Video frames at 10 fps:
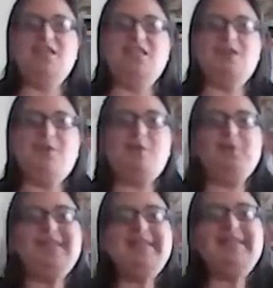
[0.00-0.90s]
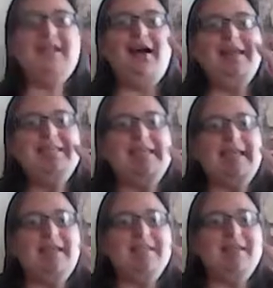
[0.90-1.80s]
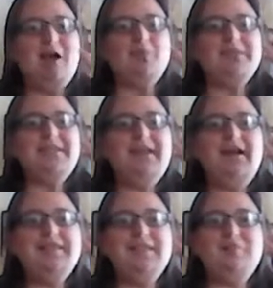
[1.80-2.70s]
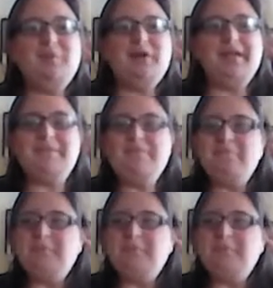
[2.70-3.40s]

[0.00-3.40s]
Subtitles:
So I was guiding it. I was guiding it by